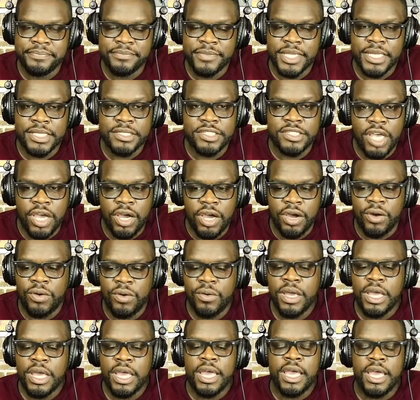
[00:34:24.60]
So
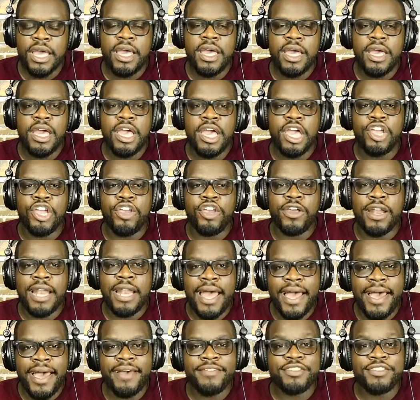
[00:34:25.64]
your
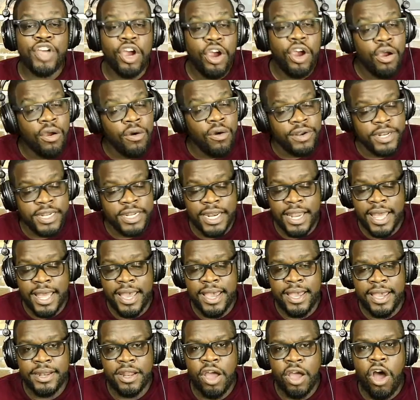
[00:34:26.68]
lives are on the
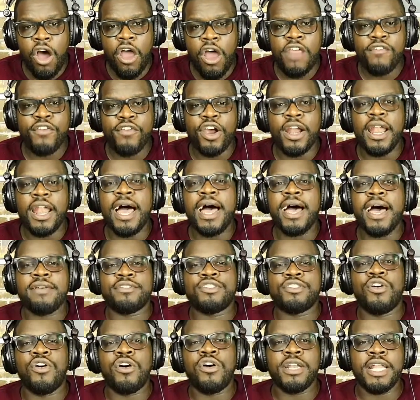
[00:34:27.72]
line. All of our lives
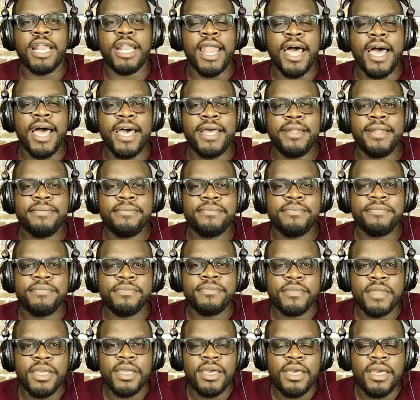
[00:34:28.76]
are on the line
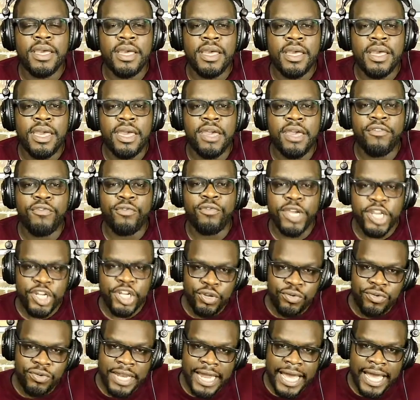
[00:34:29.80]
if we do
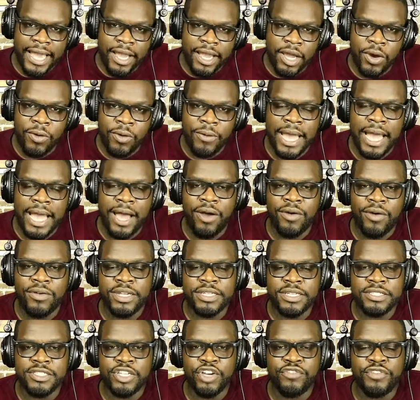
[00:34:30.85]
not go out
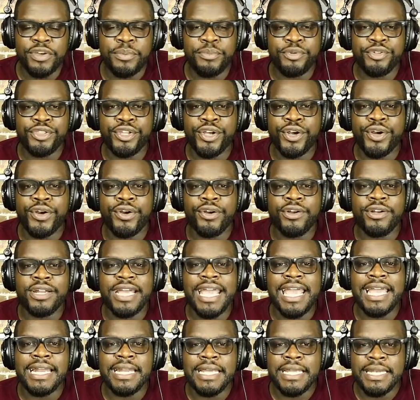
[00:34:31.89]
this November 3rd
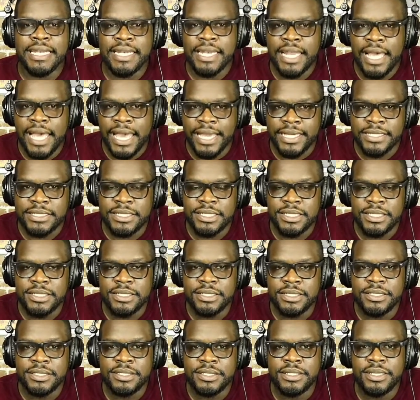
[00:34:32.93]
and elect
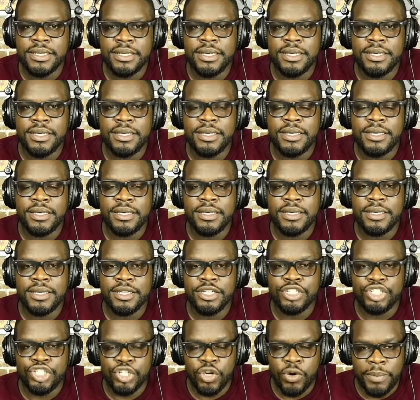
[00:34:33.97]

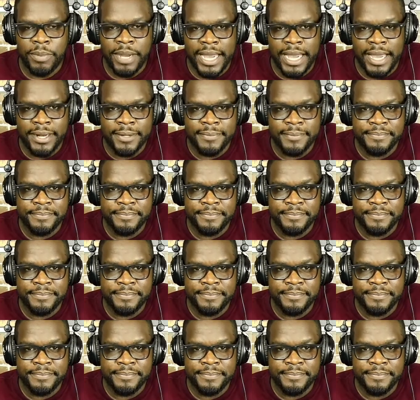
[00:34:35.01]
Joe Biden.